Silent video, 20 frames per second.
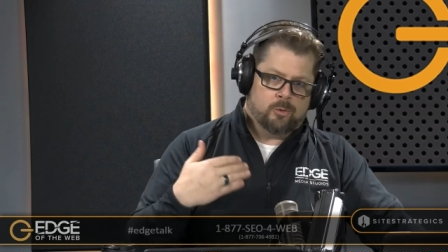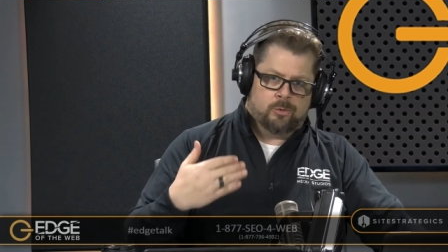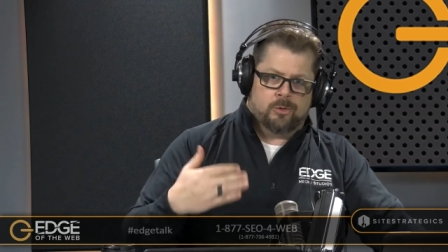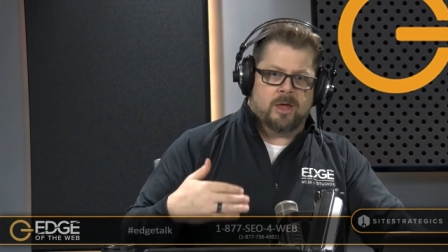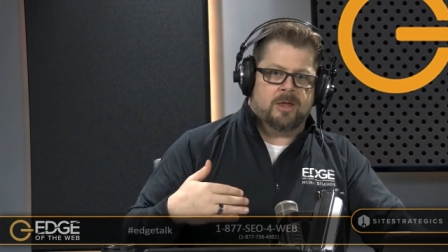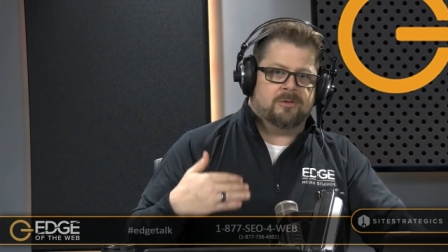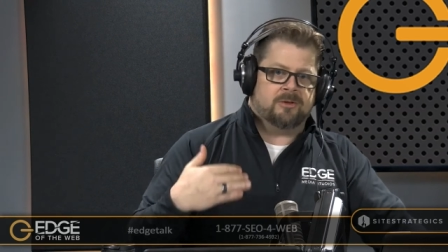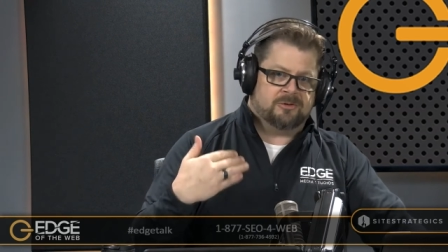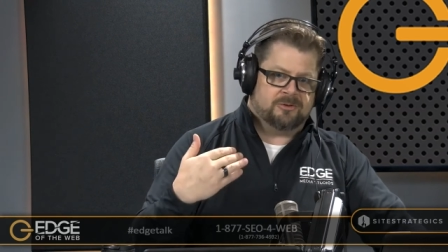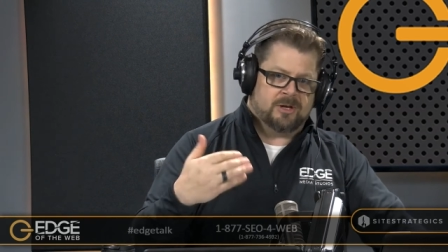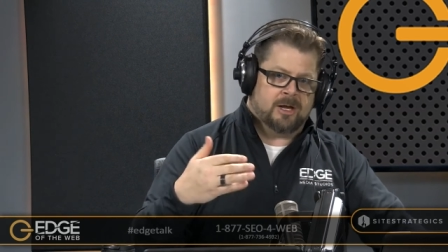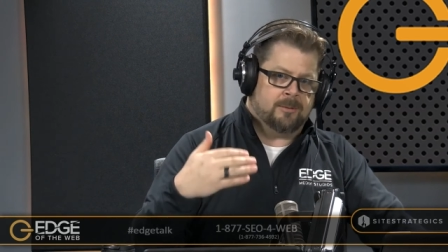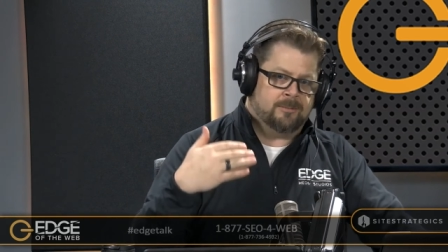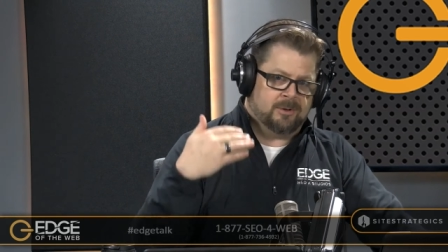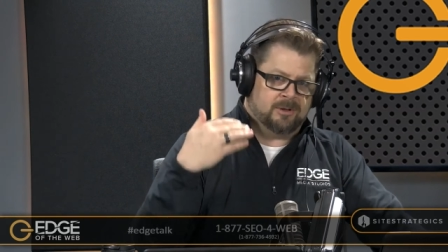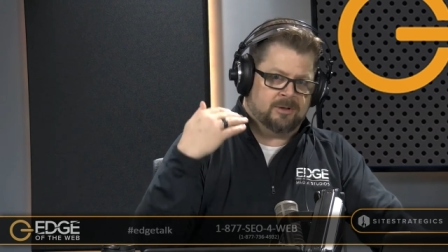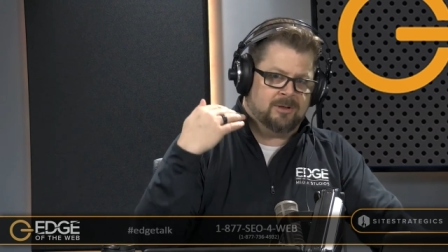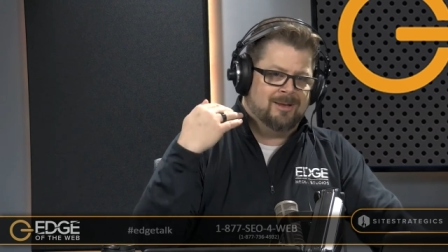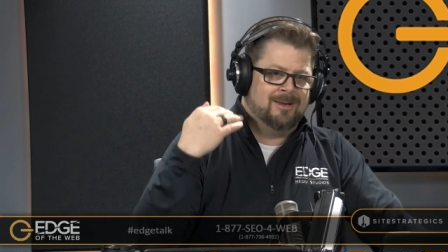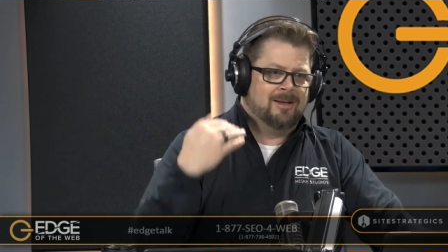that the
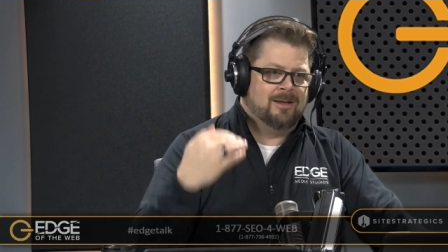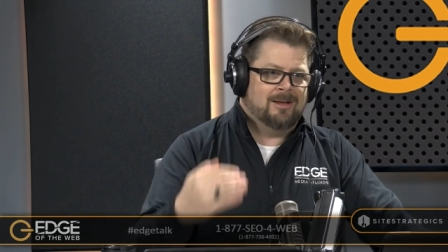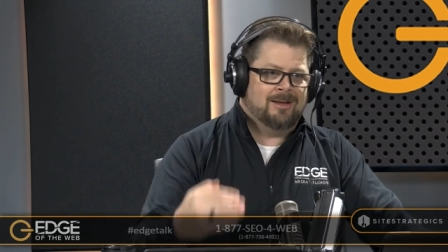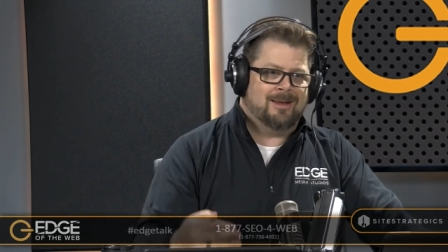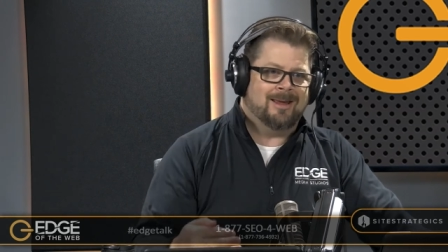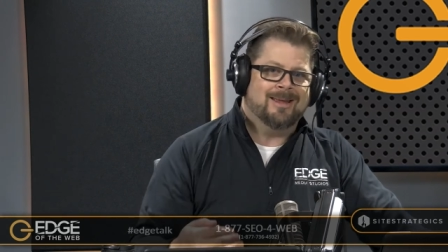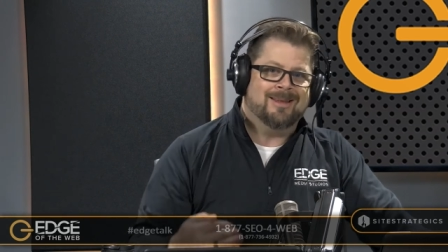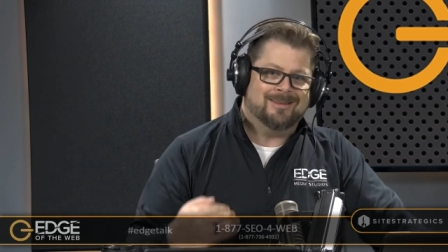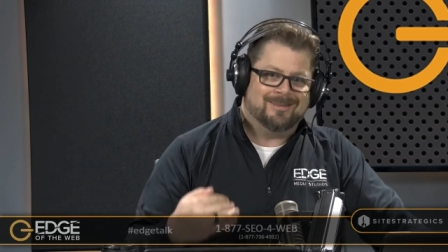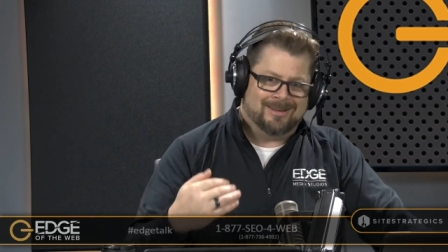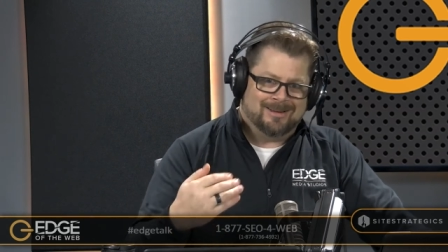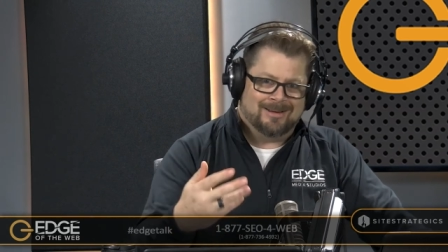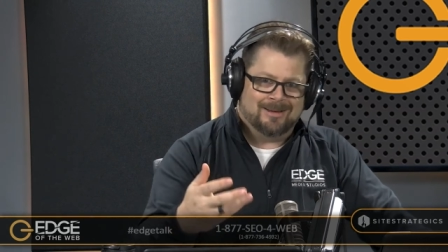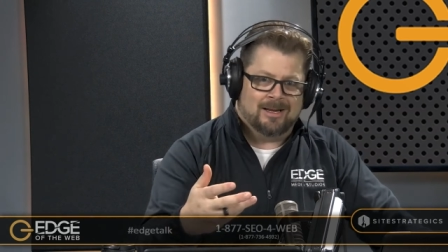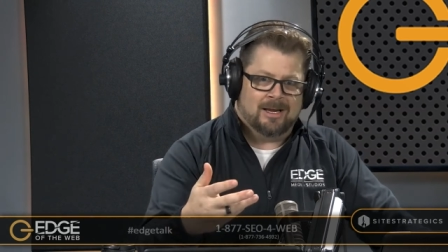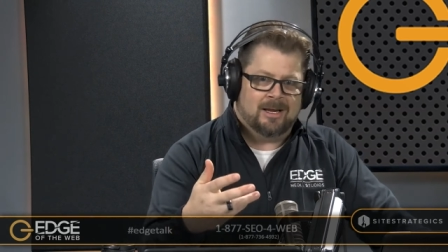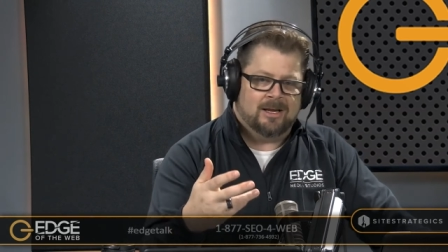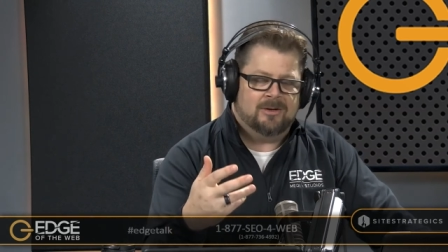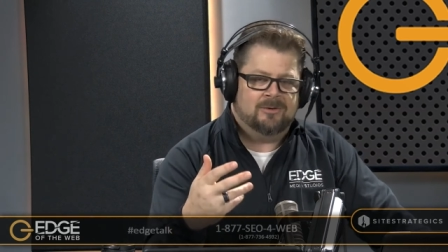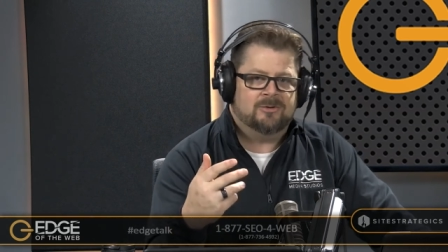topic is
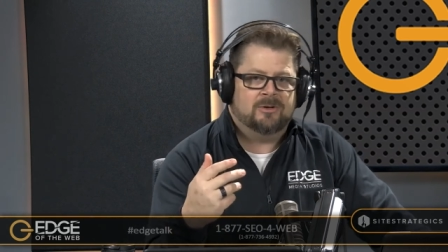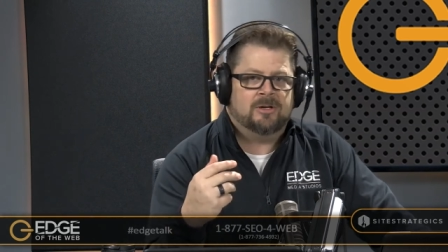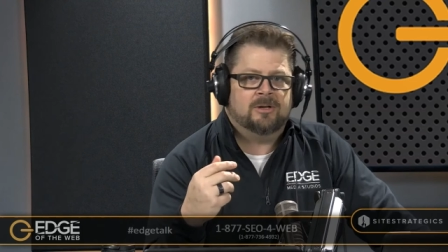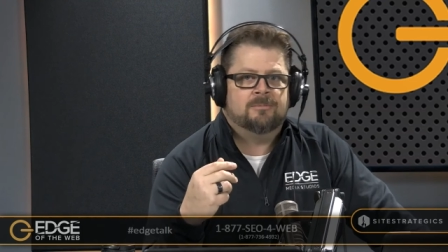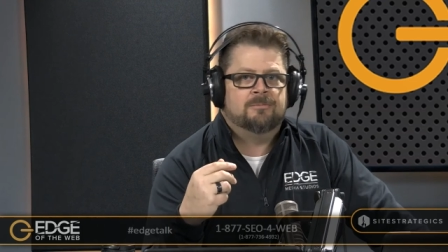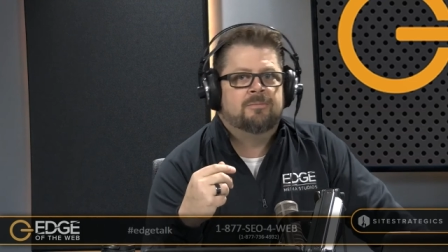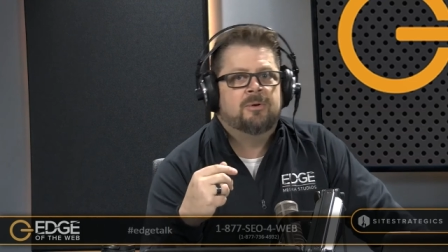engaging.